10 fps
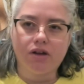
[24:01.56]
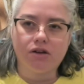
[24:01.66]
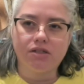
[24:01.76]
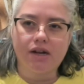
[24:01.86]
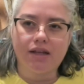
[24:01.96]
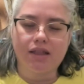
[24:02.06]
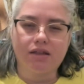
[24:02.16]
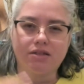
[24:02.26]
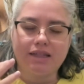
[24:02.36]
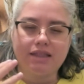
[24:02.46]
an understanding that
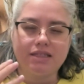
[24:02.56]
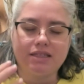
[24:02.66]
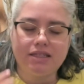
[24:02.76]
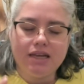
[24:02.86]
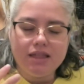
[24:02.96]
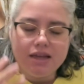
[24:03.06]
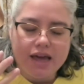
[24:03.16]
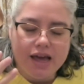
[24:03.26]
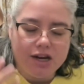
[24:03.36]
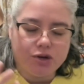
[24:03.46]
there's like the seething
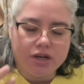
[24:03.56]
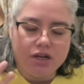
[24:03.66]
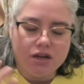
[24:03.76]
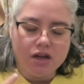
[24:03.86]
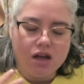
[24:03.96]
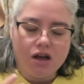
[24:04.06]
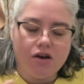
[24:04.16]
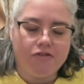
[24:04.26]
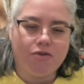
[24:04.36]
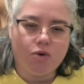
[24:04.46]
hatred
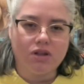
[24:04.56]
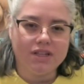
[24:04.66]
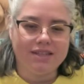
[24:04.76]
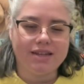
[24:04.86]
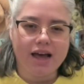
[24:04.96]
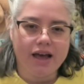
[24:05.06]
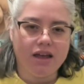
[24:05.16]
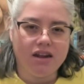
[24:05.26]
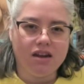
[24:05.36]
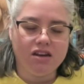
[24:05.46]
for Lestat
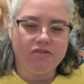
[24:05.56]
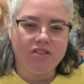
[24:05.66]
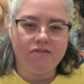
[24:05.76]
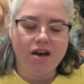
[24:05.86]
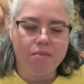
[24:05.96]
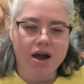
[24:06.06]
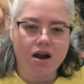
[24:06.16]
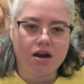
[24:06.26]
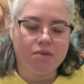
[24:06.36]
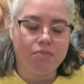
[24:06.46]
and Interview the
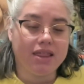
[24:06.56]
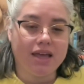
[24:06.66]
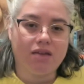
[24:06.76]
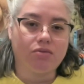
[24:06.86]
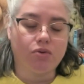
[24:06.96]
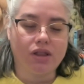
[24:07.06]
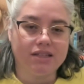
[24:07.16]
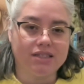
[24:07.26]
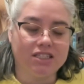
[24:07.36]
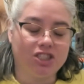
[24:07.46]
Vampire, and by the end, we
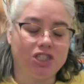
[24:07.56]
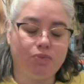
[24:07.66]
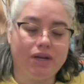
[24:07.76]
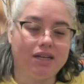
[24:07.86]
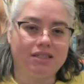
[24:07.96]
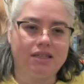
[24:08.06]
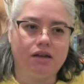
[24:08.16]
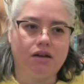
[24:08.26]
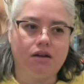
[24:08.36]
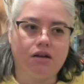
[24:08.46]
realize it's just because
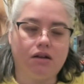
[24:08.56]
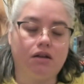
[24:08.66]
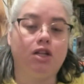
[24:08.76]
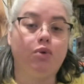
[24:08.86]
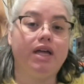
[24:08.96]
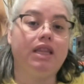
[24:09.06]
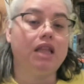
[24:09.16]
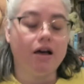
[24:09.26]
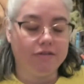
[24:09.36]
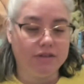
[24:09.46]
Louis
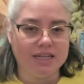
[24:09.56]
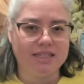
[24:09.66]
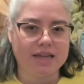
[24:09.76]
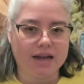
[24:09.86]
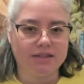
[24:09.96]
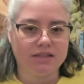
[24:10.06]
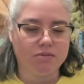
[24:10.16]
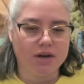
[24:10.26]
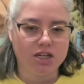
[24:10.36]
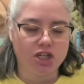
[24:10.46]
loved Lestat so
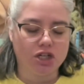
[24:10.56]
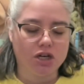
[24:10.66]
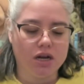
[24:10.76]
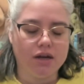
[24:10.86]
much.